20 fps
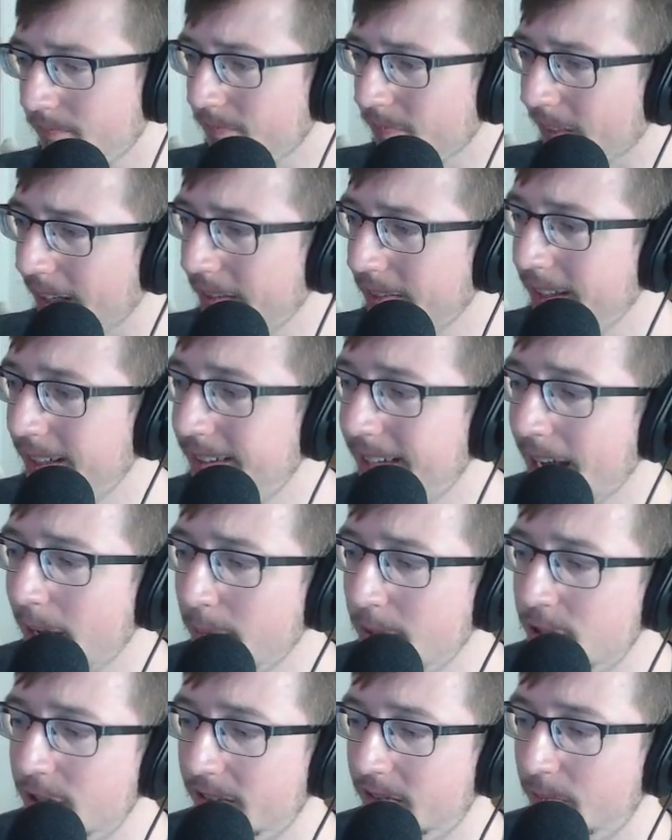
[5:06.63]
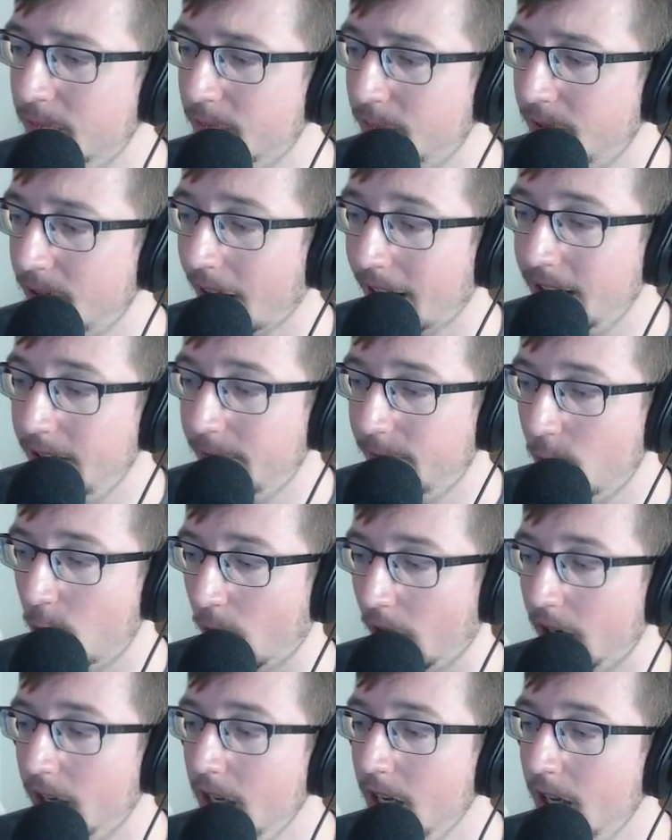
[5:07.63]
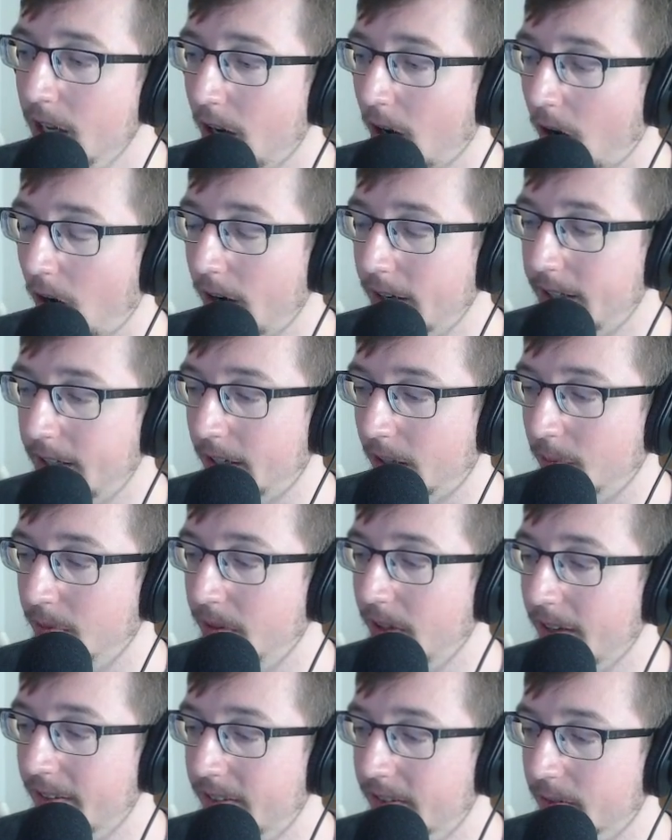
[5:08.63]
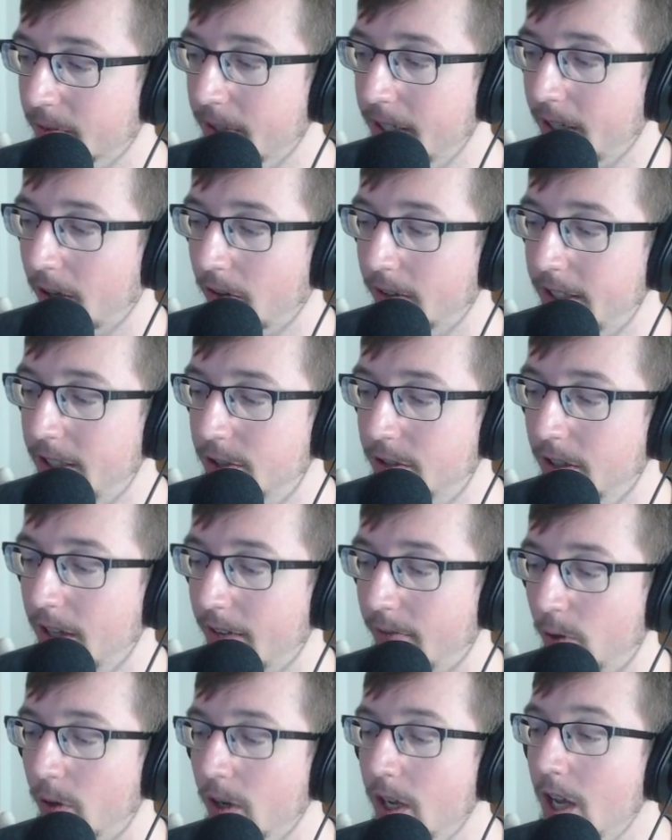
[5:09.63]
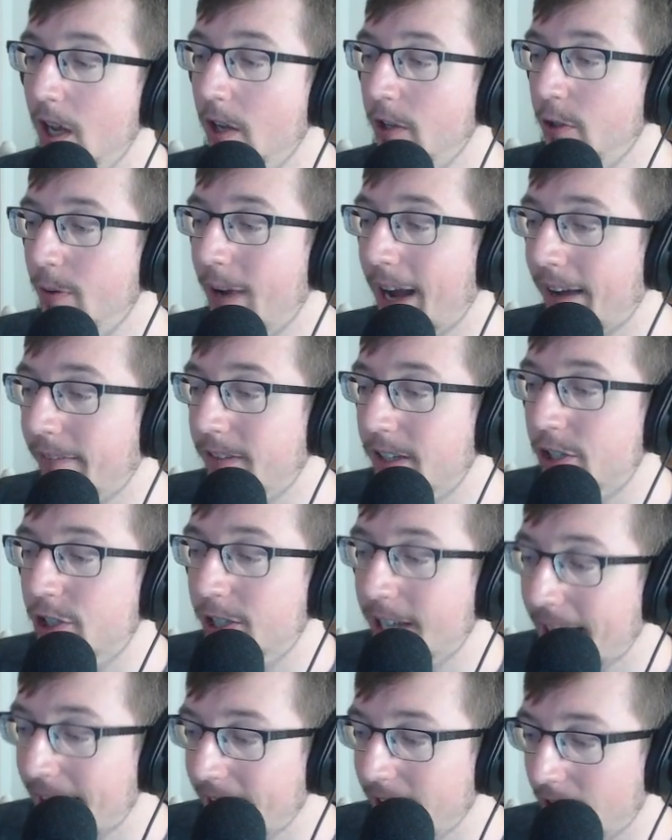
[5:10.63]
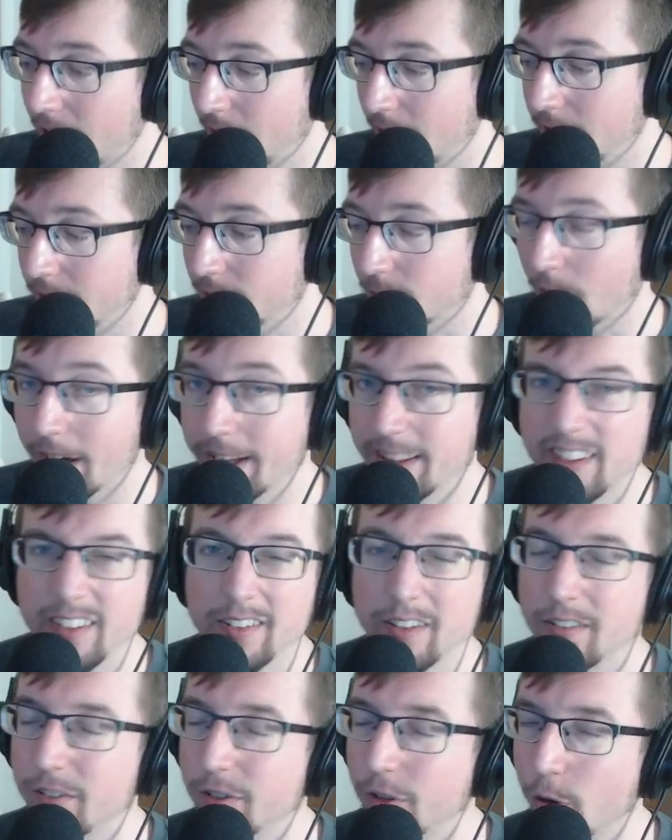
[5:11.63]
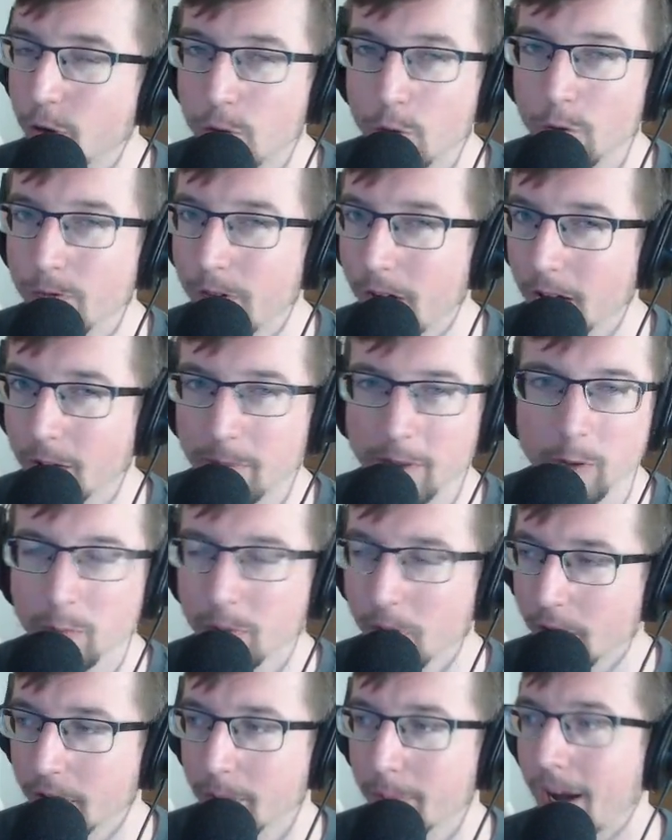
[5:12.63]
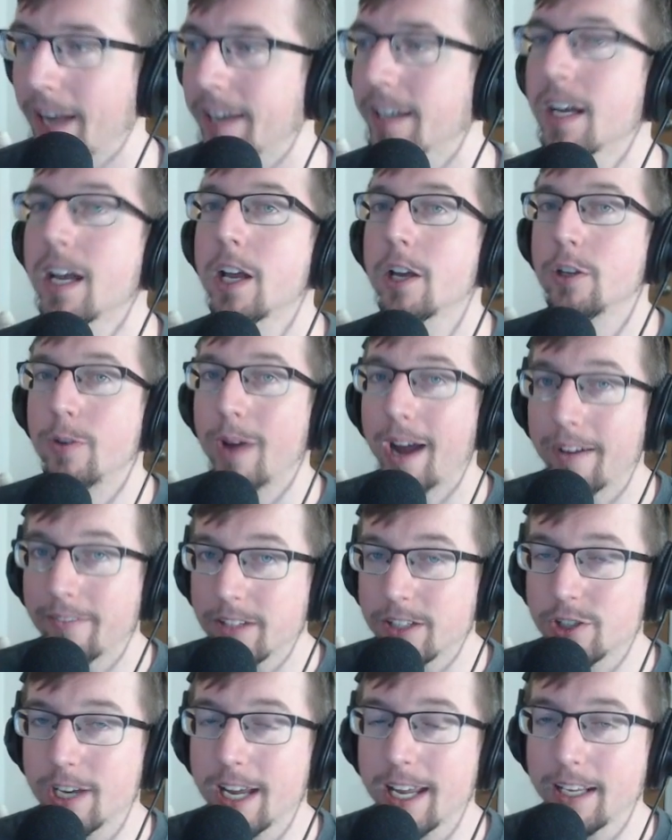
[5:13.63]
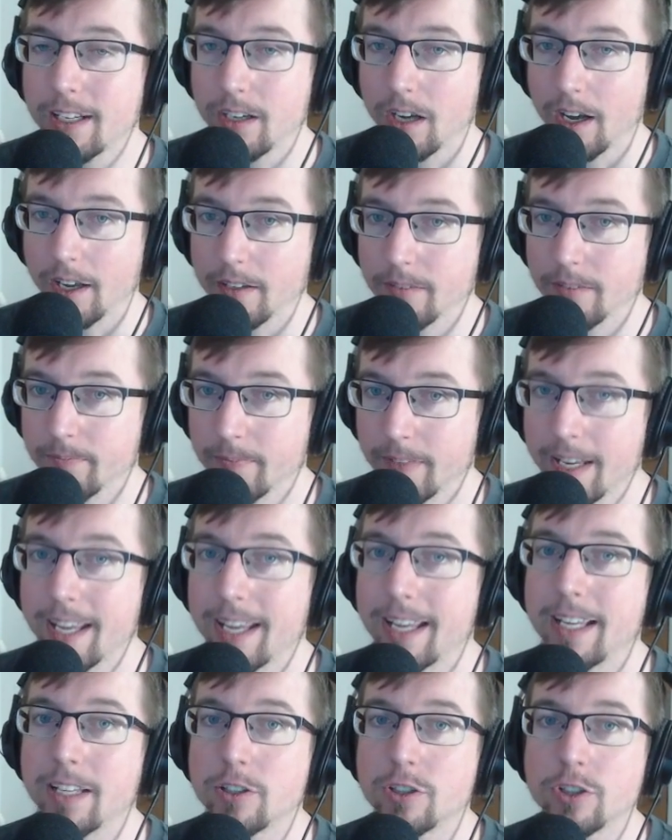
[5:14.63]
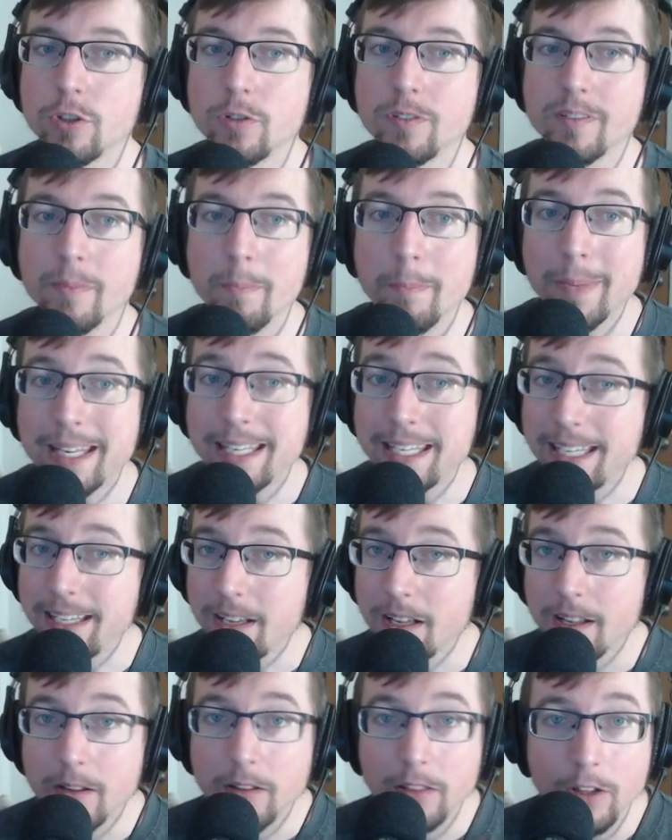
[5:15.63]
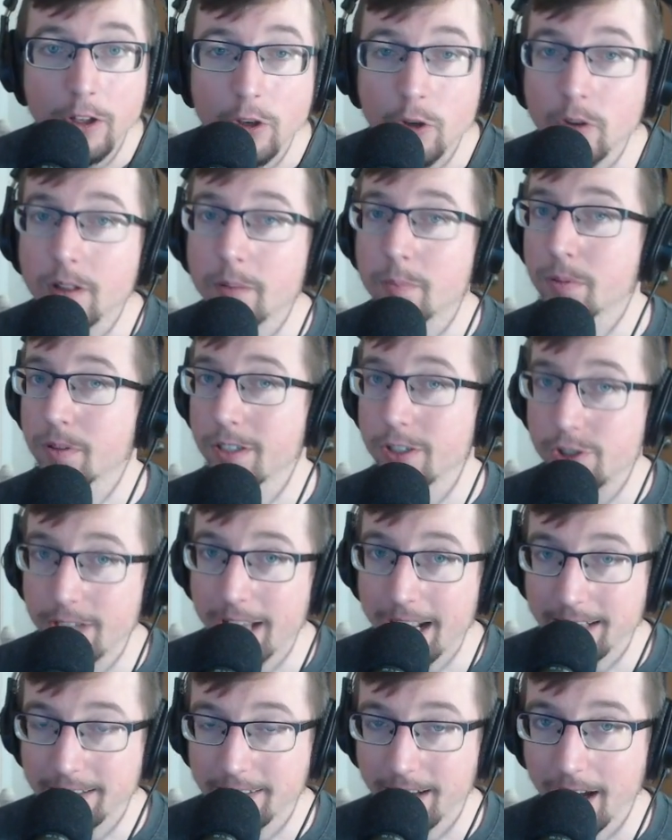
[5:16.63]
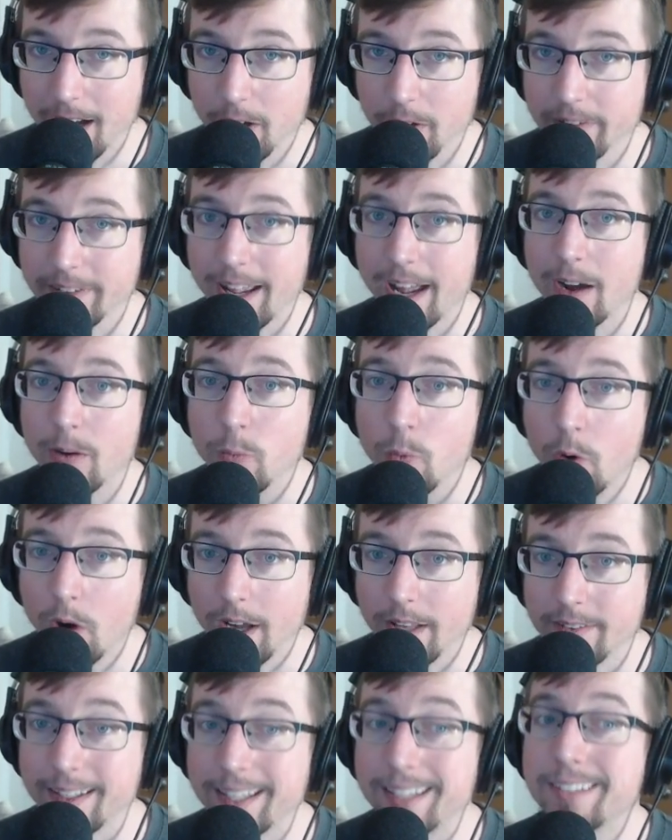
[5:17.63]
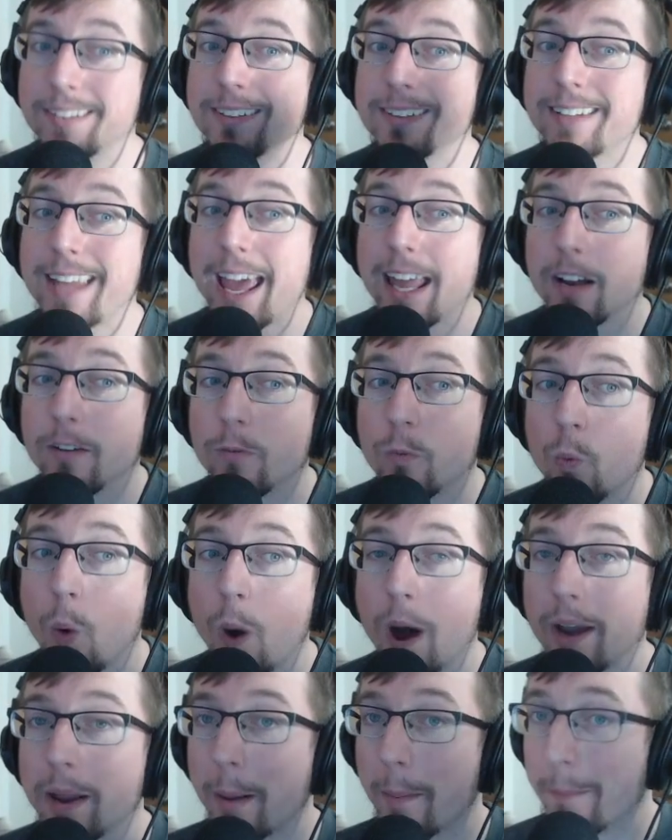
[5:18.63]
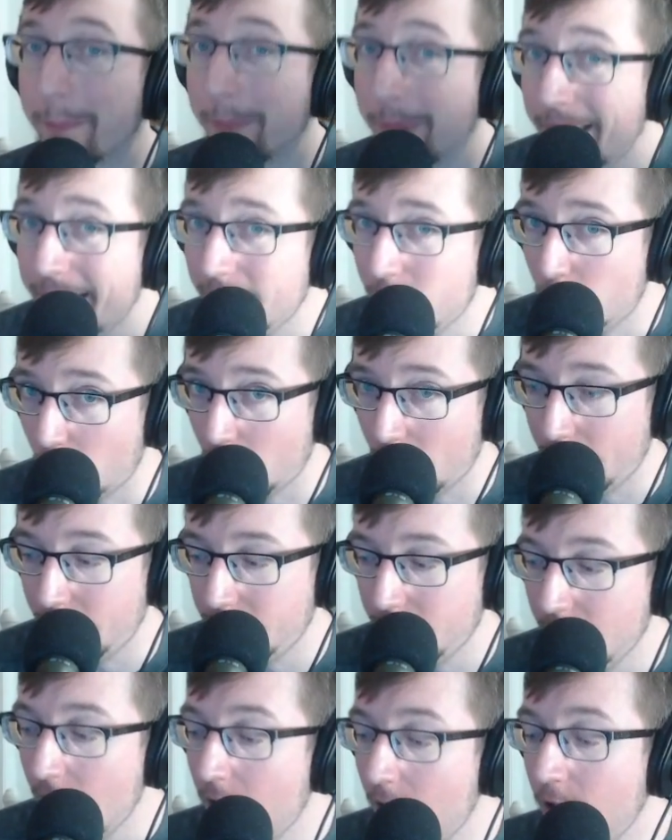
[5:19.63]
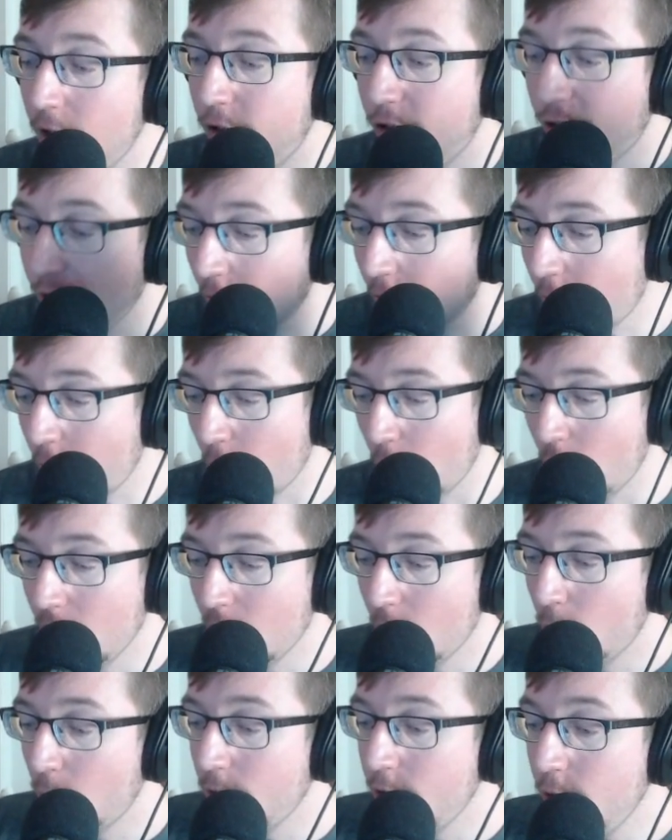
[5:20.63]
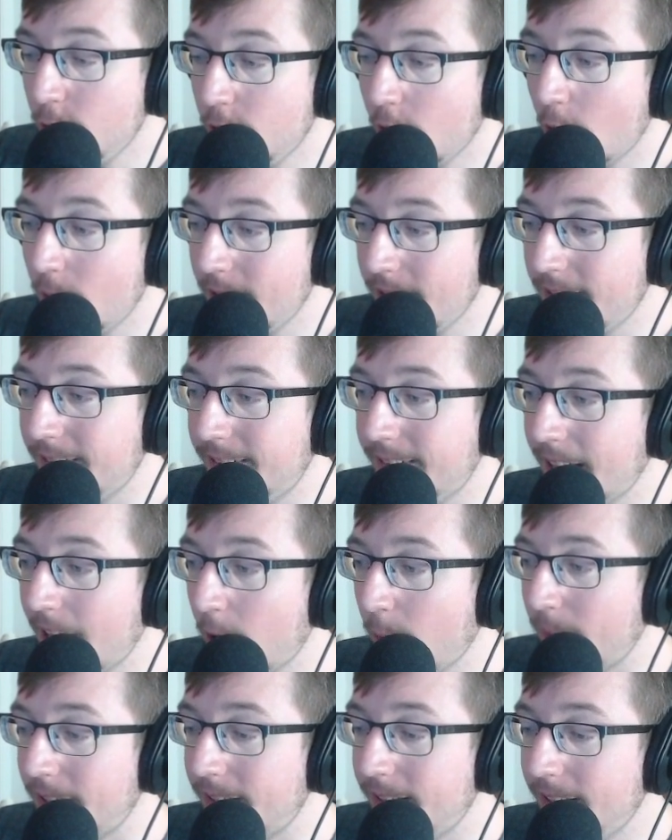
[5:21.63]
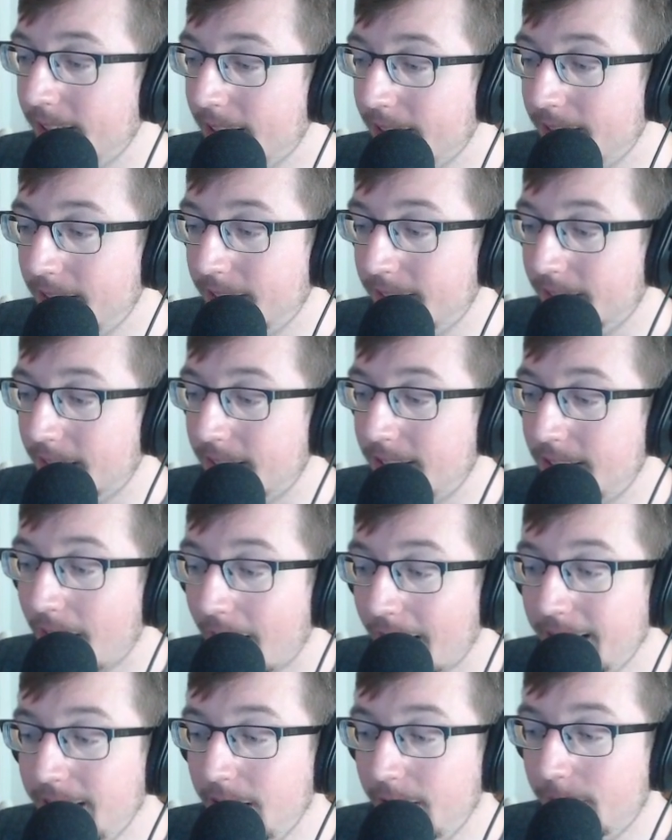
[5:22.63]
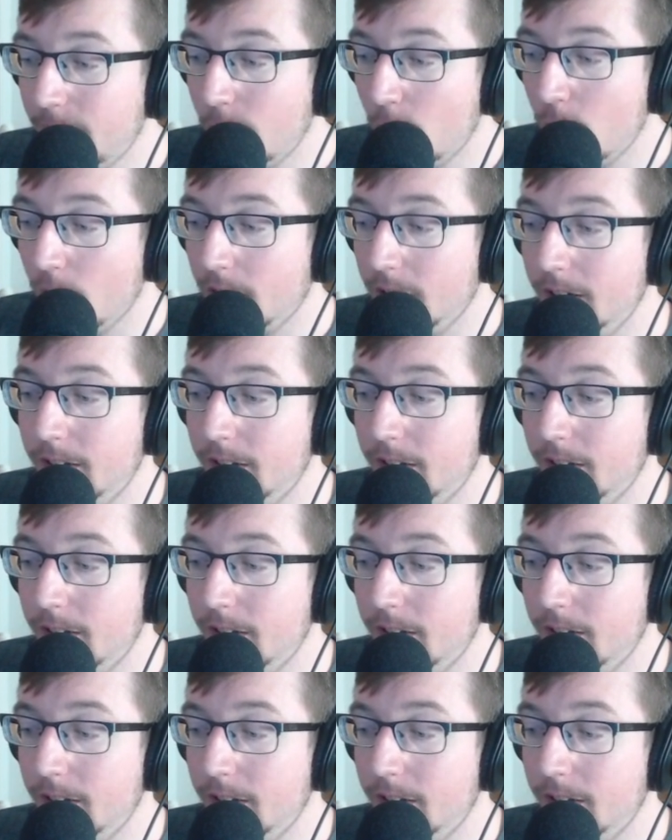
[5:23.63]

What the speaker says: The damage is 94 on here, plus 3 on each level. You have the chain gun, right? This is so cool. Follow me, it'll blow your mind. You have the chain gun. It shoots many little projectiles at once instead of one big one. So when you go to this helmet, this 94